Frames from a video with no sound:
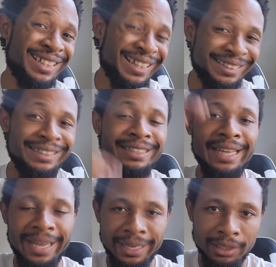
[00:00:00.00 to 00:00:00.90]
not
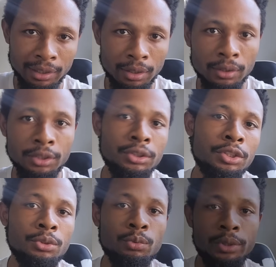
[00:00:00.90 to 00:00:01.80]
the at-large
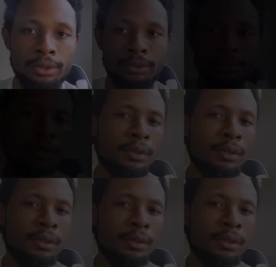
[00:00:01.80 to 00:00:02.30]
situation.